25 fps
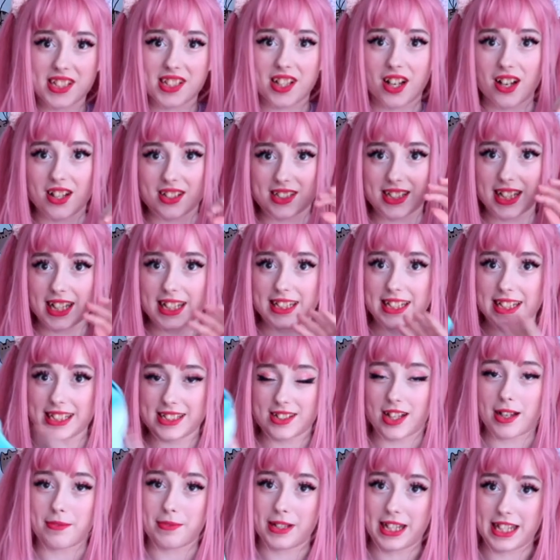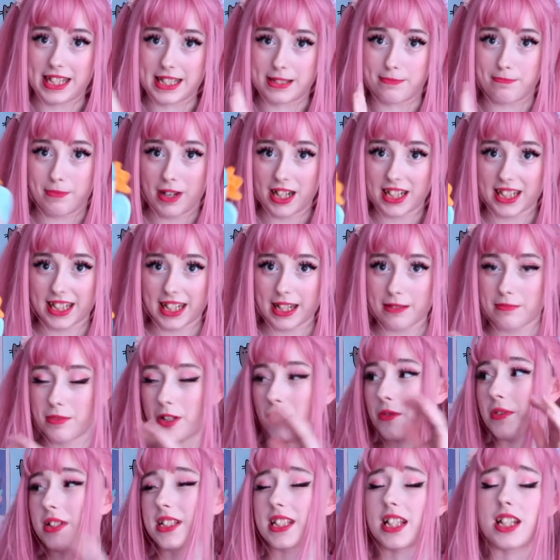starter, and this time it is Mudkip,
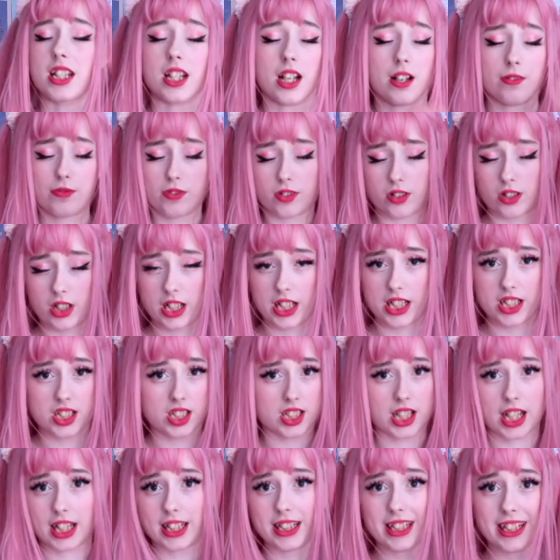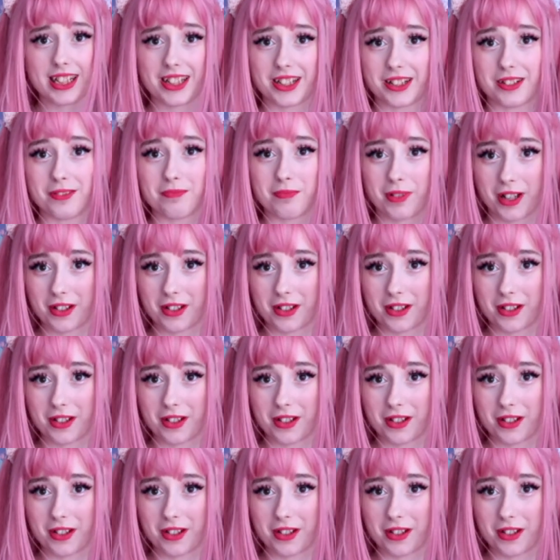who is another insanely cute